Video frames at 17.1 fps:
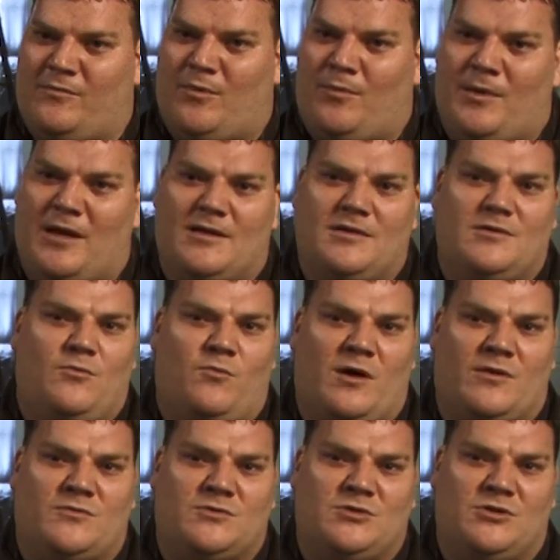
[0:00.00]
about one
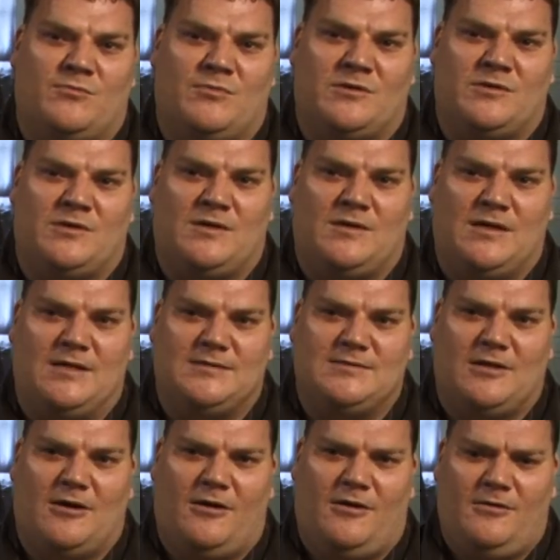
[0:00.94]
or two million years
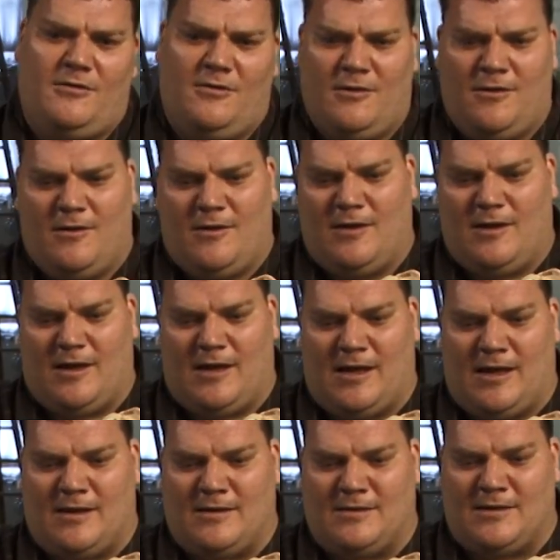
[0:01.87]
ago.
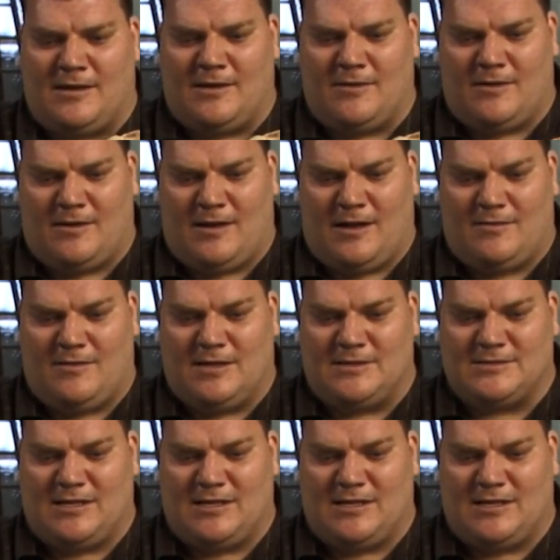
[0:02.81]
And uh, it had these